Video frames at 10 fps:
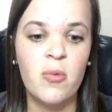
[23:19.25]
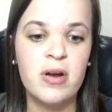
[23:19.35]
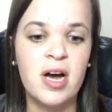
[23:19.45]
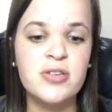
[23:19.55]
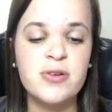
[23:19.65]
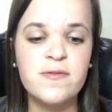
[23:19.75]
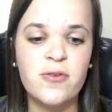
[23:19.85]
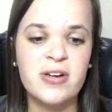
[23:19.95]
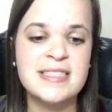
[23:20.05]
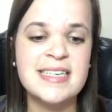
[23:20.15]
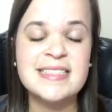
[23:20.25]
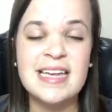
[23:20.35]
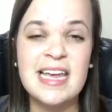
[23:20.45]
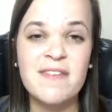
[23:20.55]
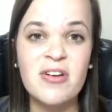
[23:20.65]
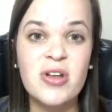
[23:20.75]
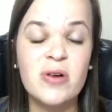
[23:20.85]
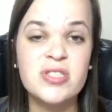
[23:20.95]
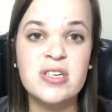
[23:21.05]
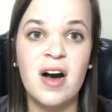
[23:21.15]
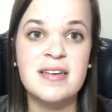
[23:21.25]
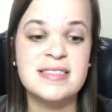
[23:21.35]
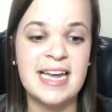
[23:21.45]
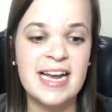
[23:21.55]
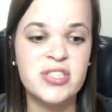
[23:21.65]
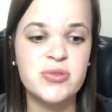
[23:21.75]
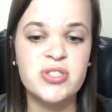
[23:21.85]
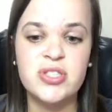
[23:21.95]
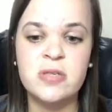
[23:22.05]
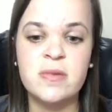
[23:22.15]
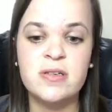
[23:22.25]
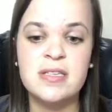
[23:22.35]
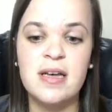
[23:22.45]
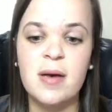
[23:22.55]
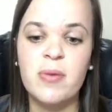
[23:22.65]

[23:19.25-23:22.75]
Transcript: 146 they even know to cause cancerous tumors,